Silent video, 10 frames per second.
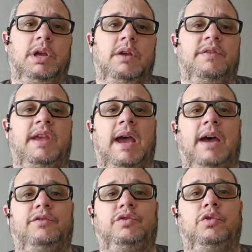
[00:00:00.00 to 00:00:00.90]
They
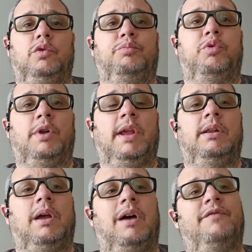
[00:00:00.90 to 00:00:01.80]
have to put
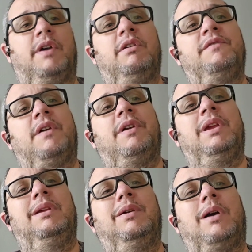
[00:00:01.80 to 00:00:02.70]
in a very,
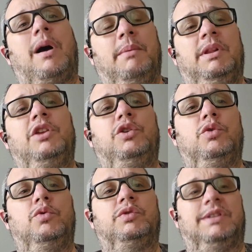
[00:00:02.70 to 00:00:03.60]
very commonly
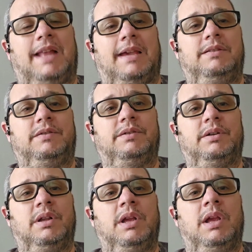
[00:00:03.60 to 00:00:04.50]
used light.
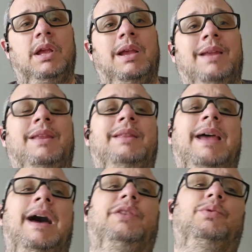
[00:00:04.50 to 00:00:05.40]
And then they
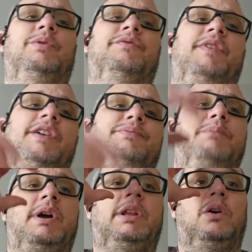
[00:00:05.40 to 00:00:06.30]
have to invest
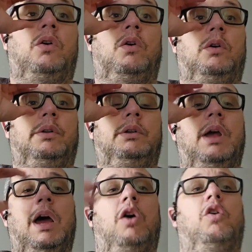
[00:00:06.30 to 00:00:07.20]
money on
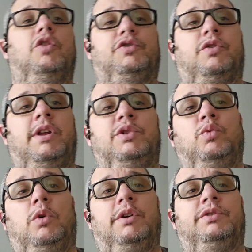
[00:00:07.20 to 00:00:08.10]
a holster that is
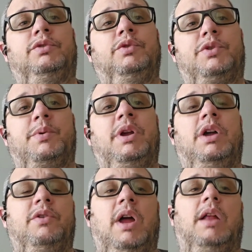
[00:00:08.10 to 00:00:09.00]
worth
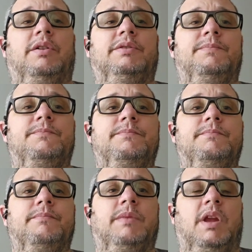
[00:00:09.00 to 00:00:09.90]
$200-300.
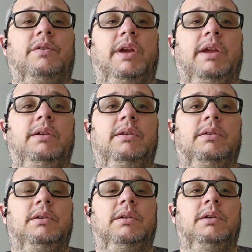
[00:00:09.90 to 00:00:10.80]
Okay?
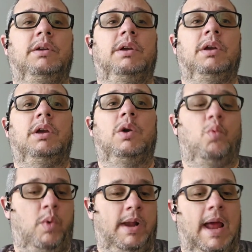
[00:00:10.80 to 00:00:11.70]

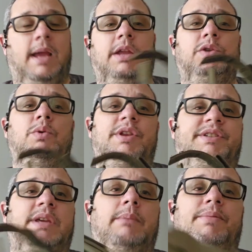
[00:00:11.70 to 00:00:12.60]
When I can do the
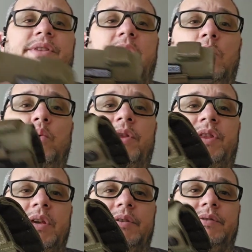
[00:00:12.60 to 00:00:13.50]
same thing with
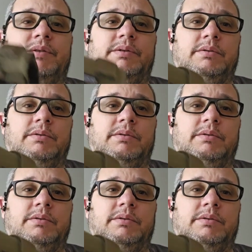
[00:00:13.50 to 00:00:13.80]
this